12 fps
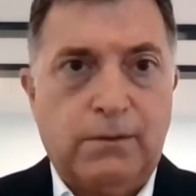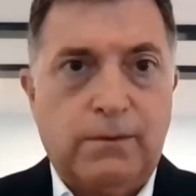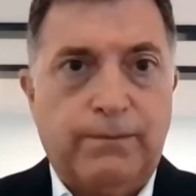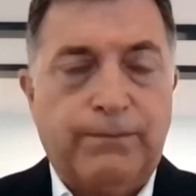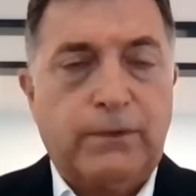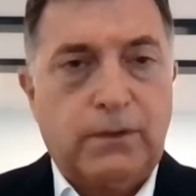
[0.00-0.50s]

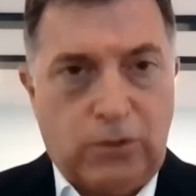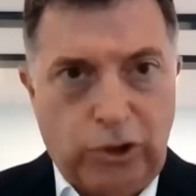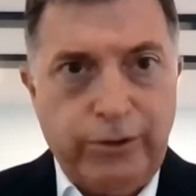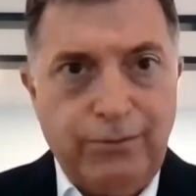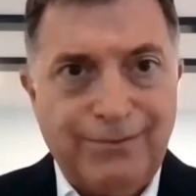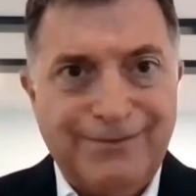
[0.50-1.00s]
Good?
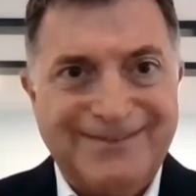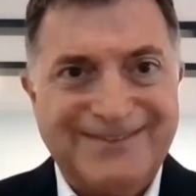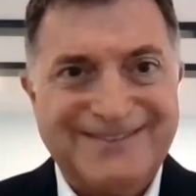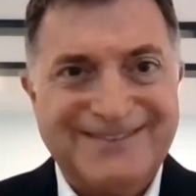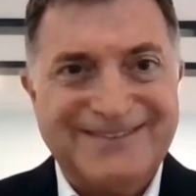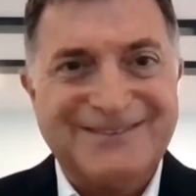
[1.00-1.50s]

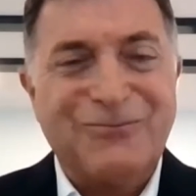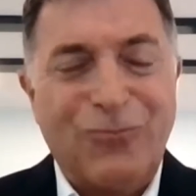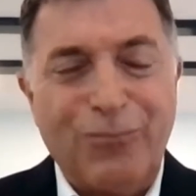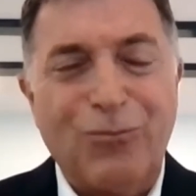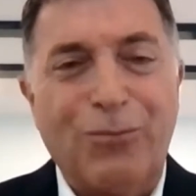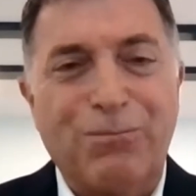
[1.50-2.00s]
One more
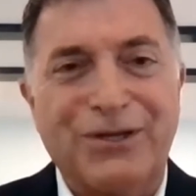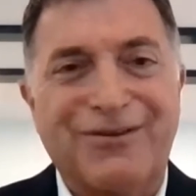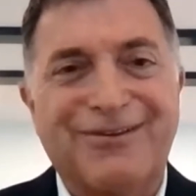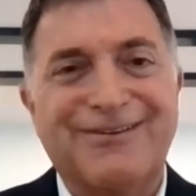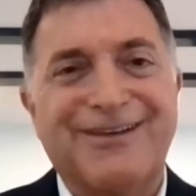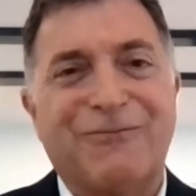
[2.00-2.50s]
piece, and
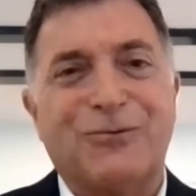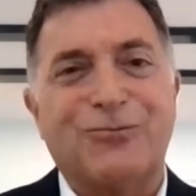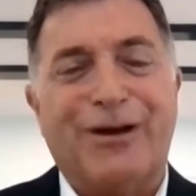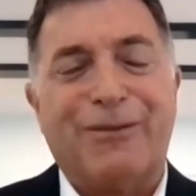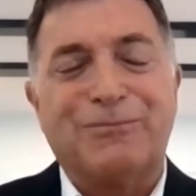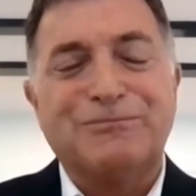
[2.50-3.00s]
we'll wrap.
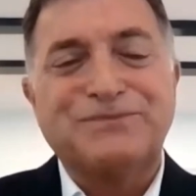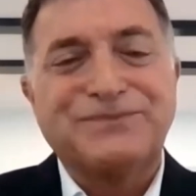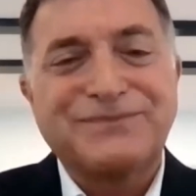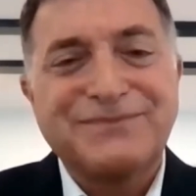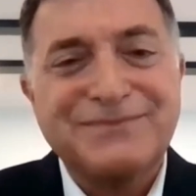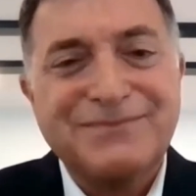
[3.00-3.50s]

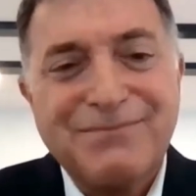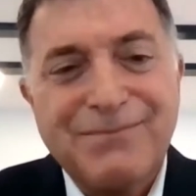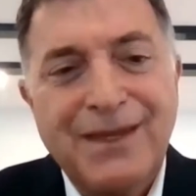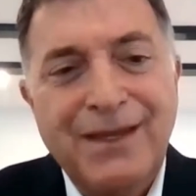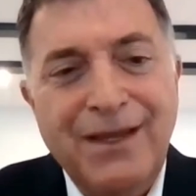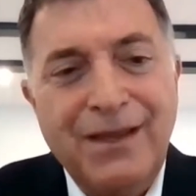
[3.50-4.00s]

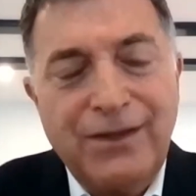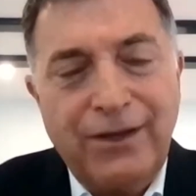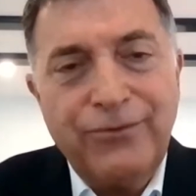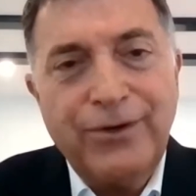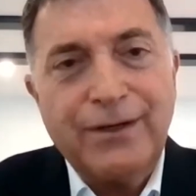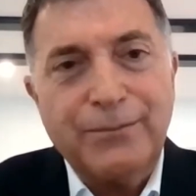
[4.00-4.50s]
The other
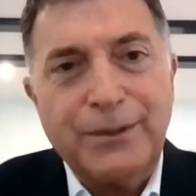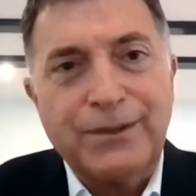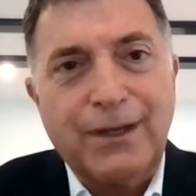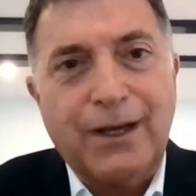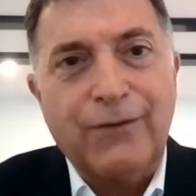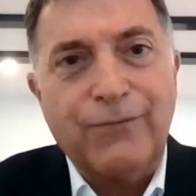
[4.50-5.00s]
element
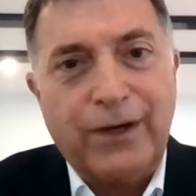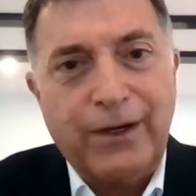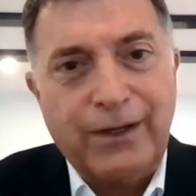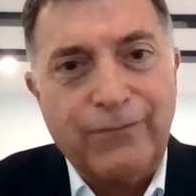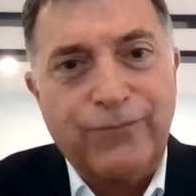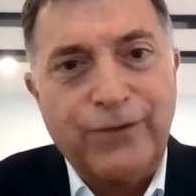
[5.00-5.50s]

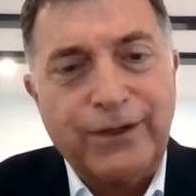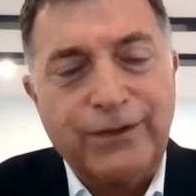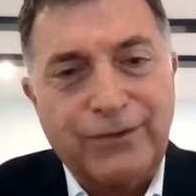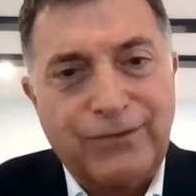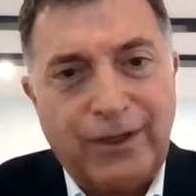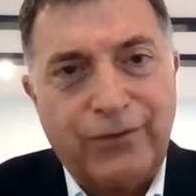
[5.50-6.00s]
of
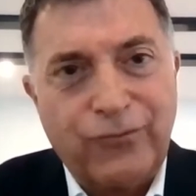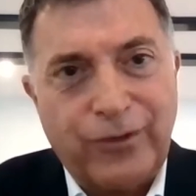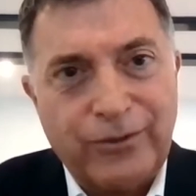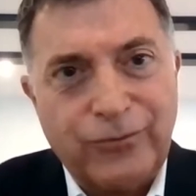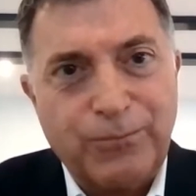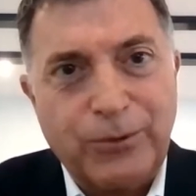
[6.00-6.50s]
successful
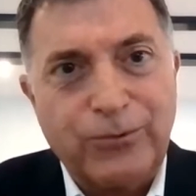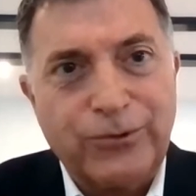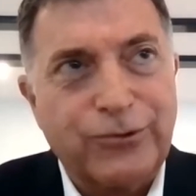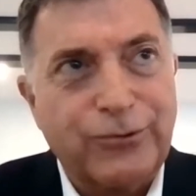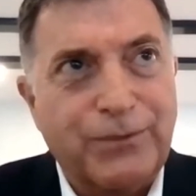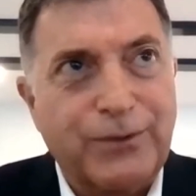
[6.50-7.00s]

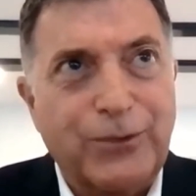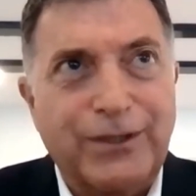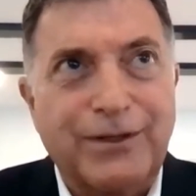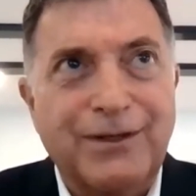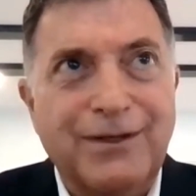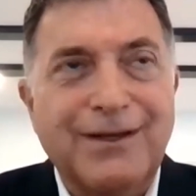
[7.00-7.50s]
entrepreneurship that we can
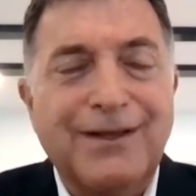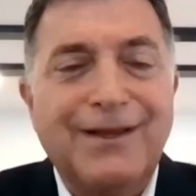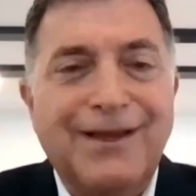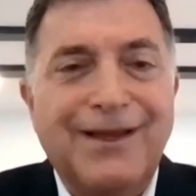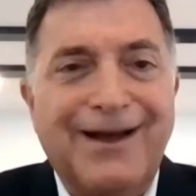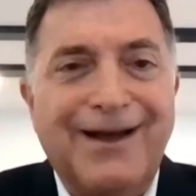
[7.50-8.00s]

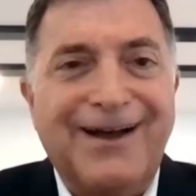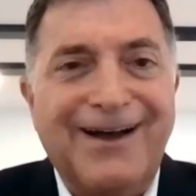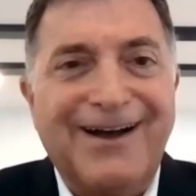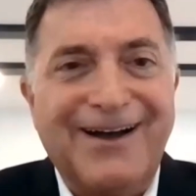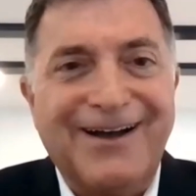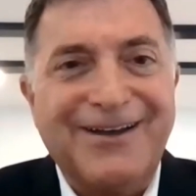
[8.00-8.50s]

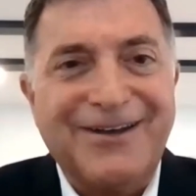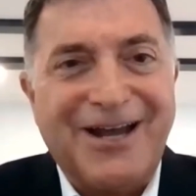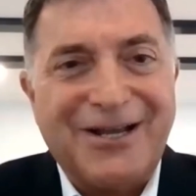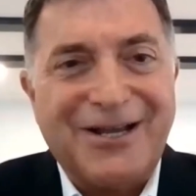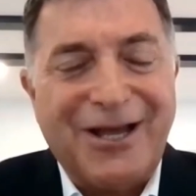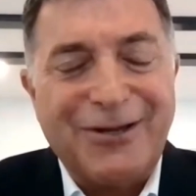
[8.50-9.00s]
knock
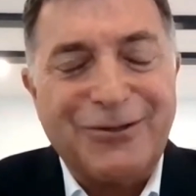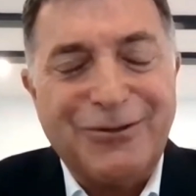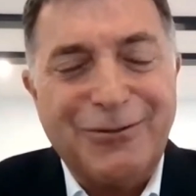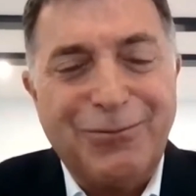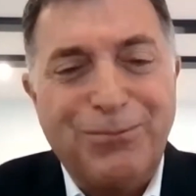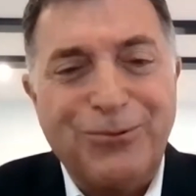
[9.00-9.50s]
out at this
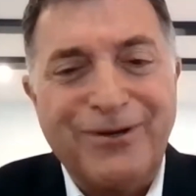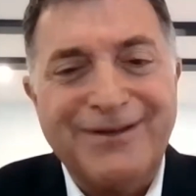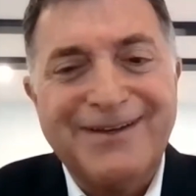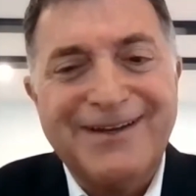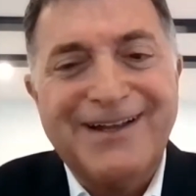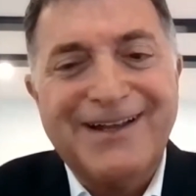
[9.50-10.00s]
point
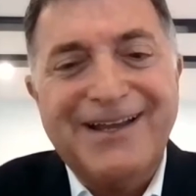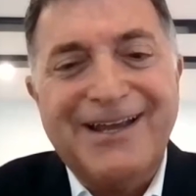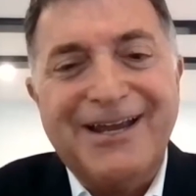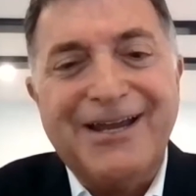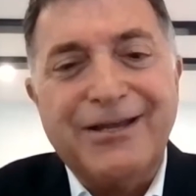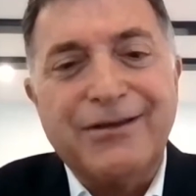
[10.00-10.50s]

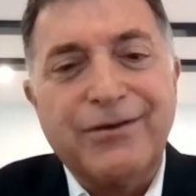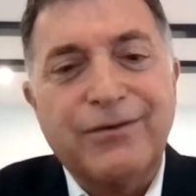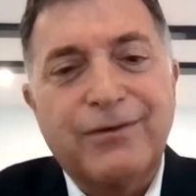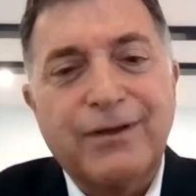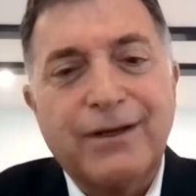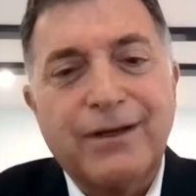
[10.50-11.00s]

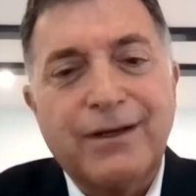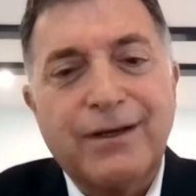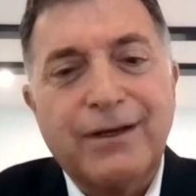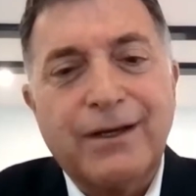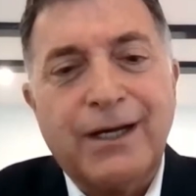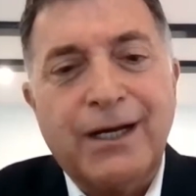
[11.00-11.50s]
is
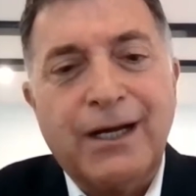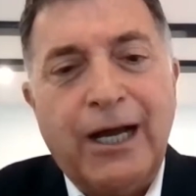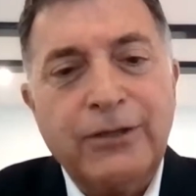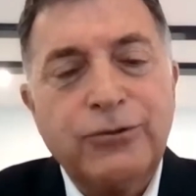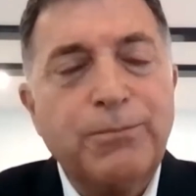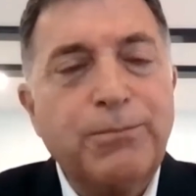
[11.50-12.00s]

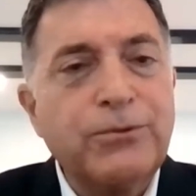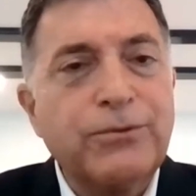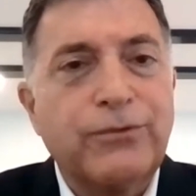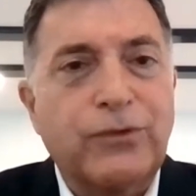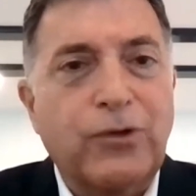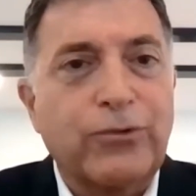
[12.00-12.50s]
entrepreneurs
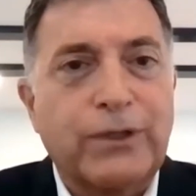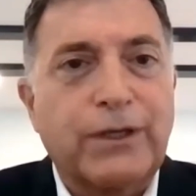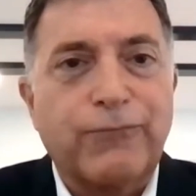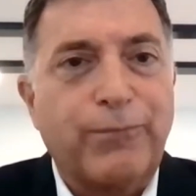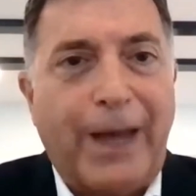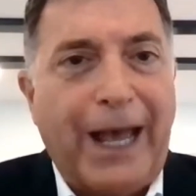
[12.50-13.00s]
don't give
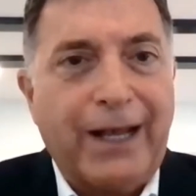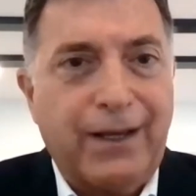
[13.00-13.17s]
back.